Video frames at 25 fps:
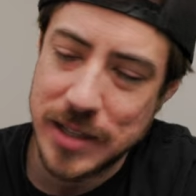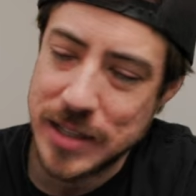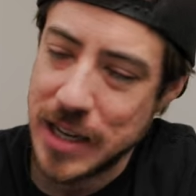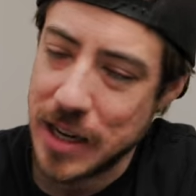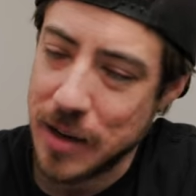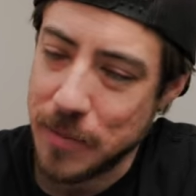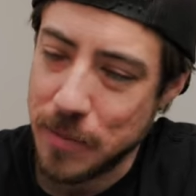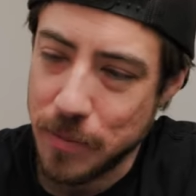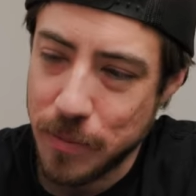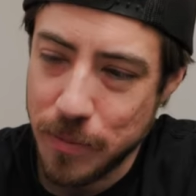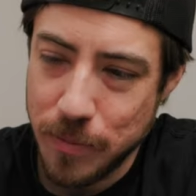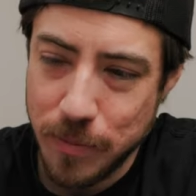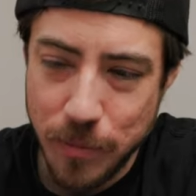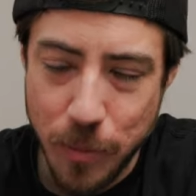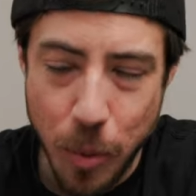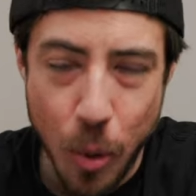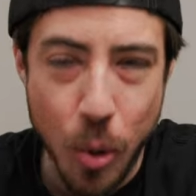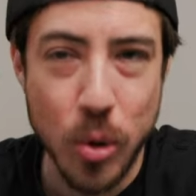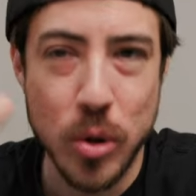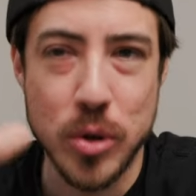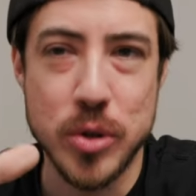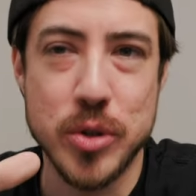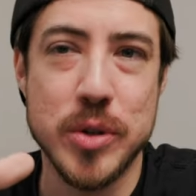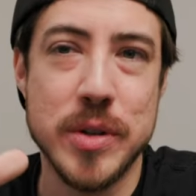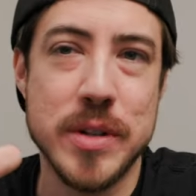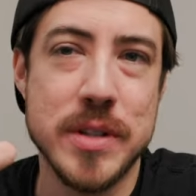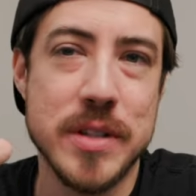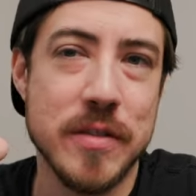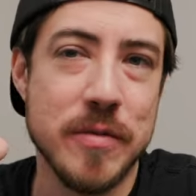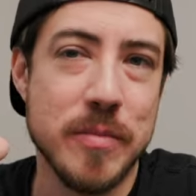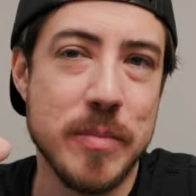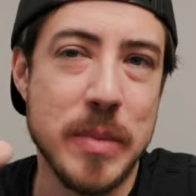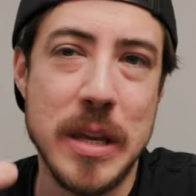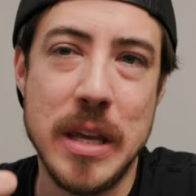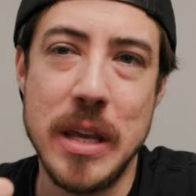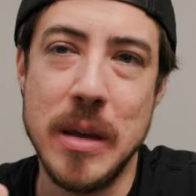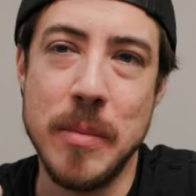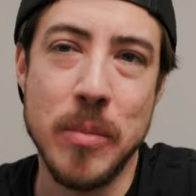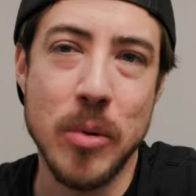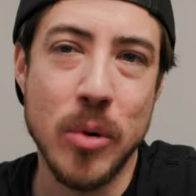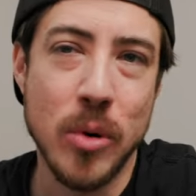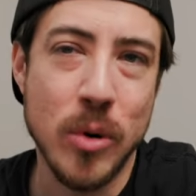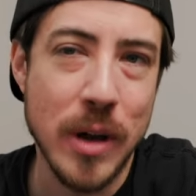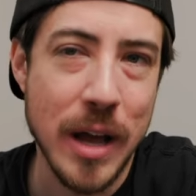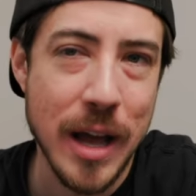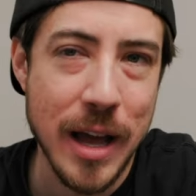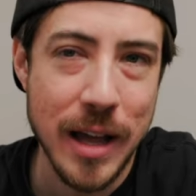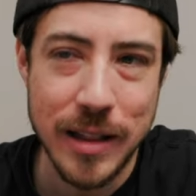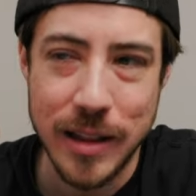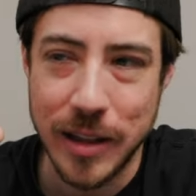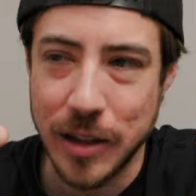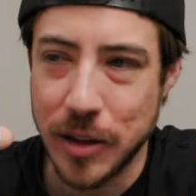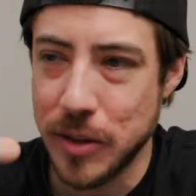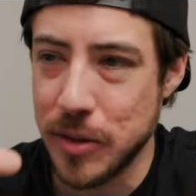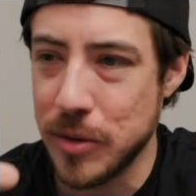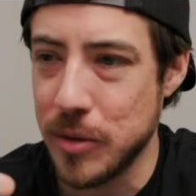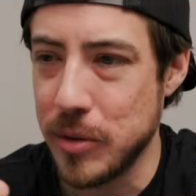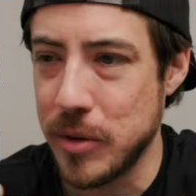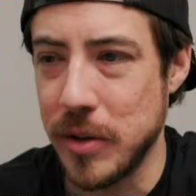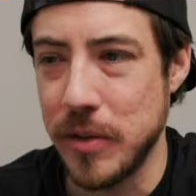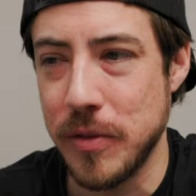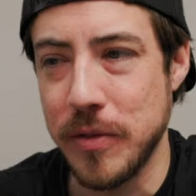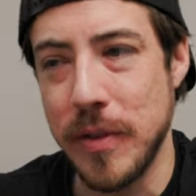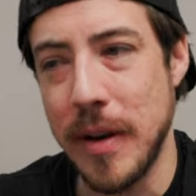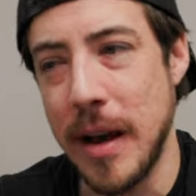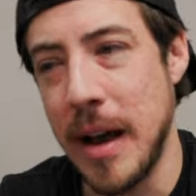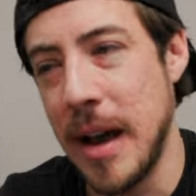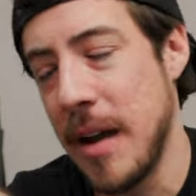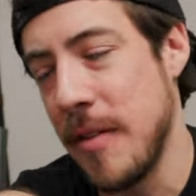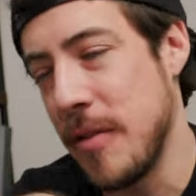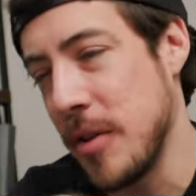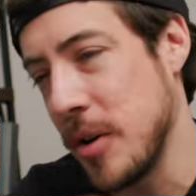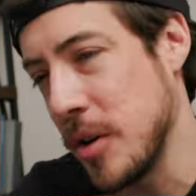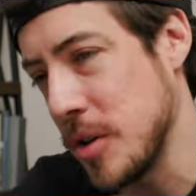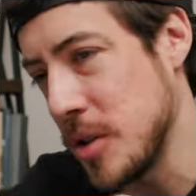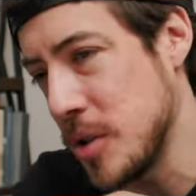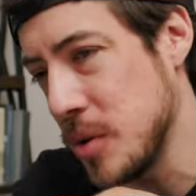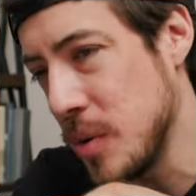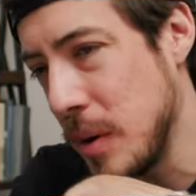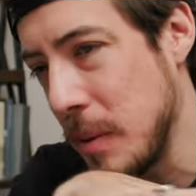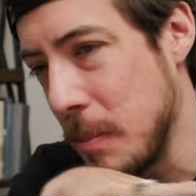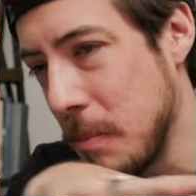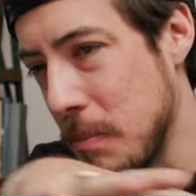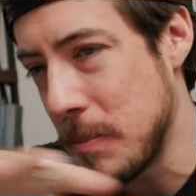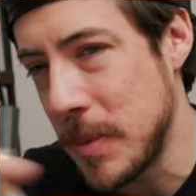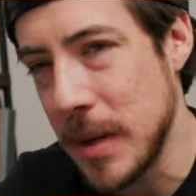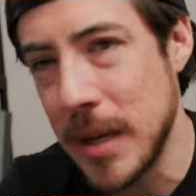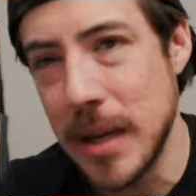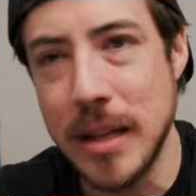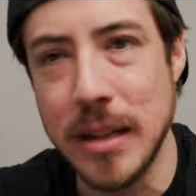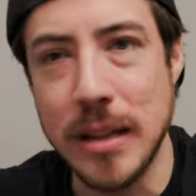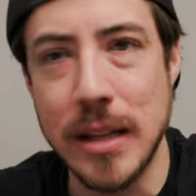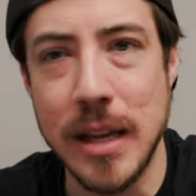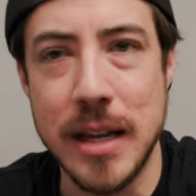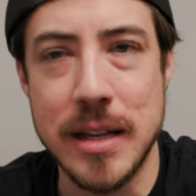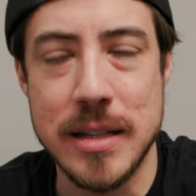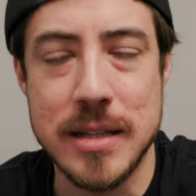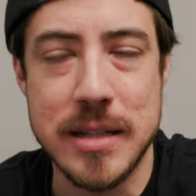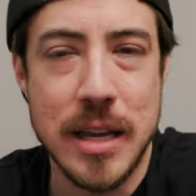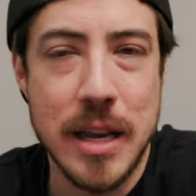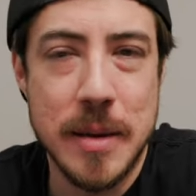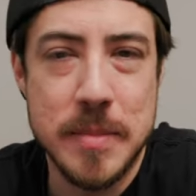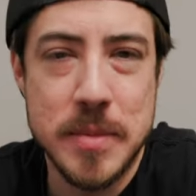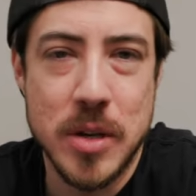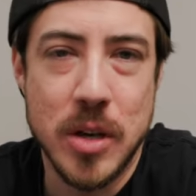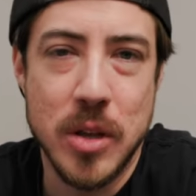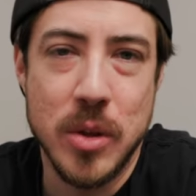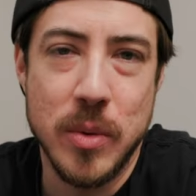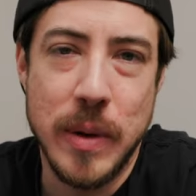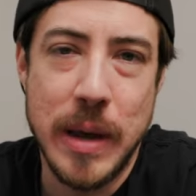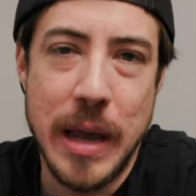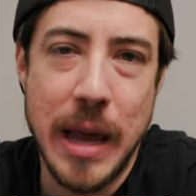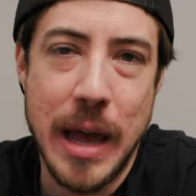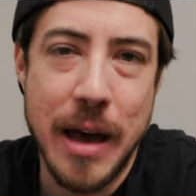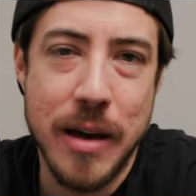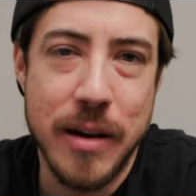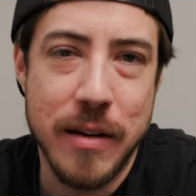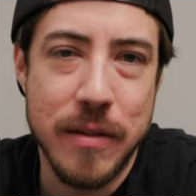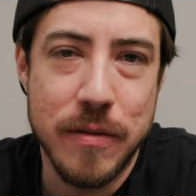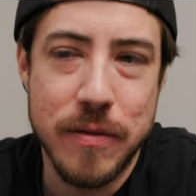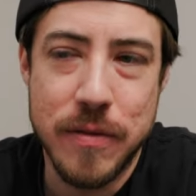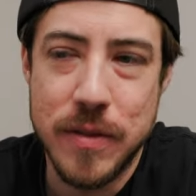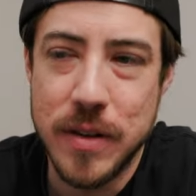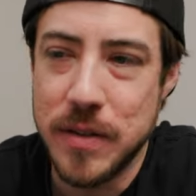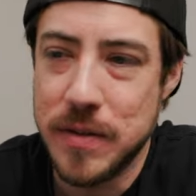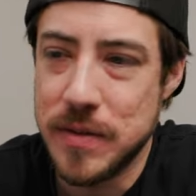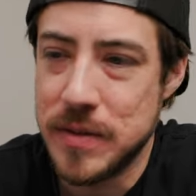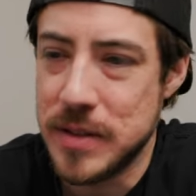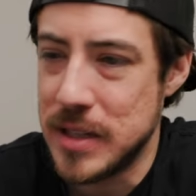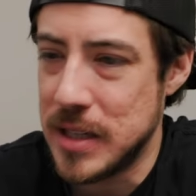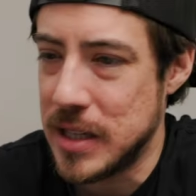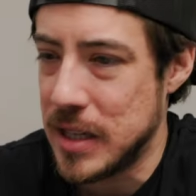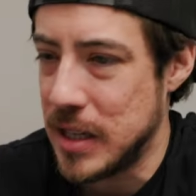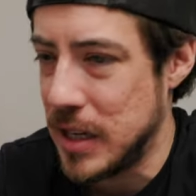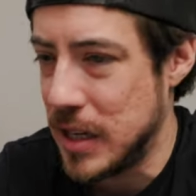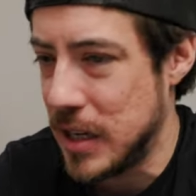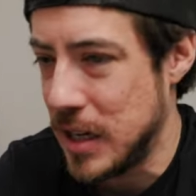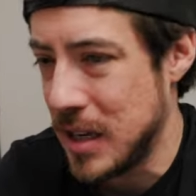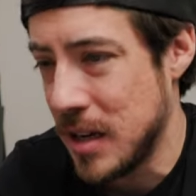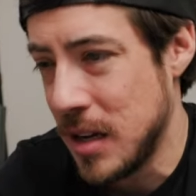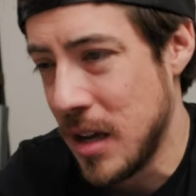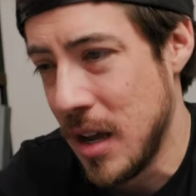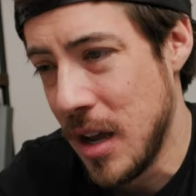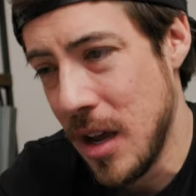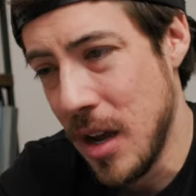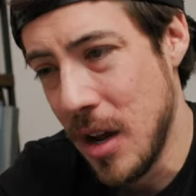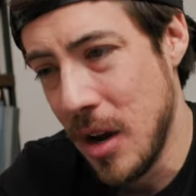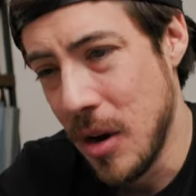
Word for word: to take portraits of people at like 35 or you're doing big landscapes all the way out at 15